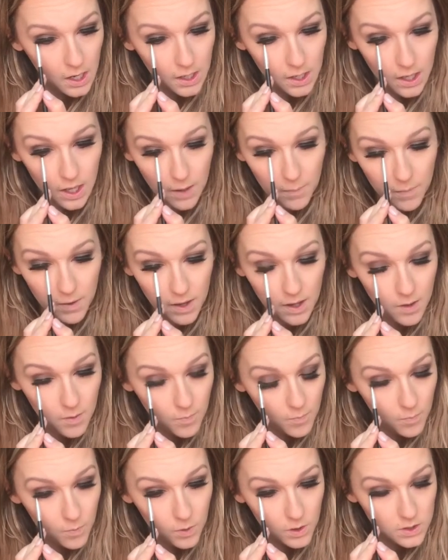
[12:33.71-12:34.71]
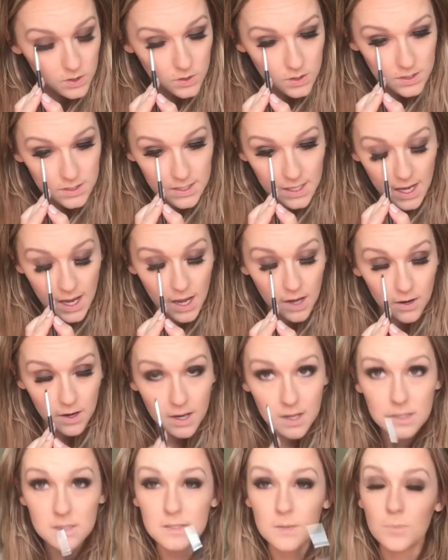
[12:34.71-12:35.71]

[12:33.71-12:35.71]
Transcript: keeping it more towards the outer ends.